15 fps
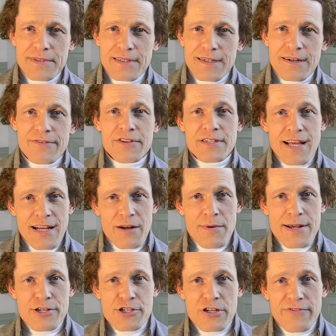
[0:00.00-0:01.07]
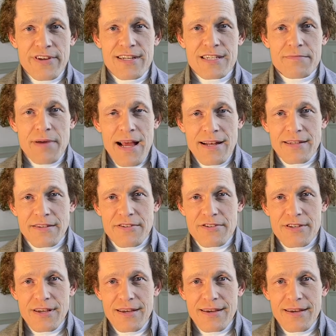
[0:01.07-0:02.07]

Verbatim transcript: of the Declaration of Independence